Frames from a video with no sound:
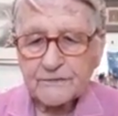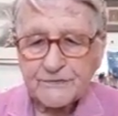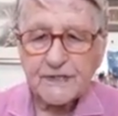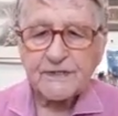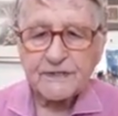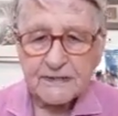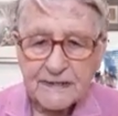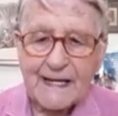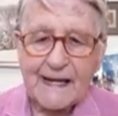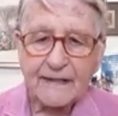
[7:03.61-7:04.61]
didn't
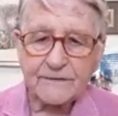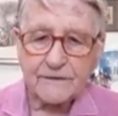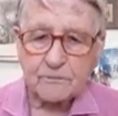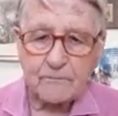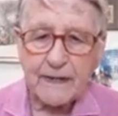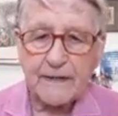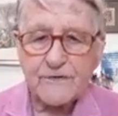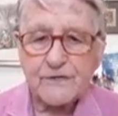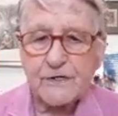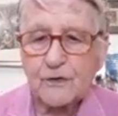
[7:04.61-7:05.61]
let Mary
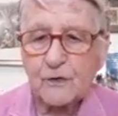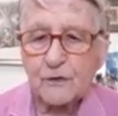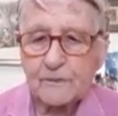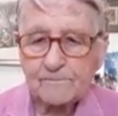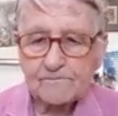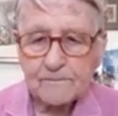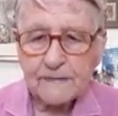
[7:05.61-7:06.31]
Seacole